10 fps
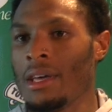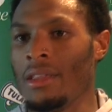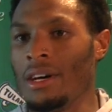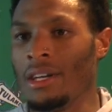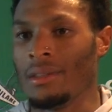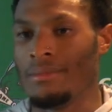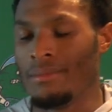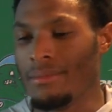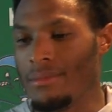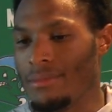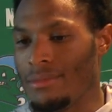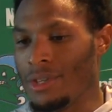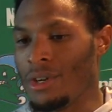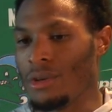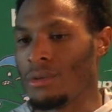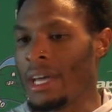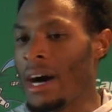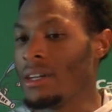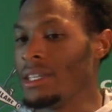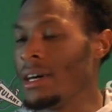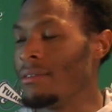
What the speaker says: the reality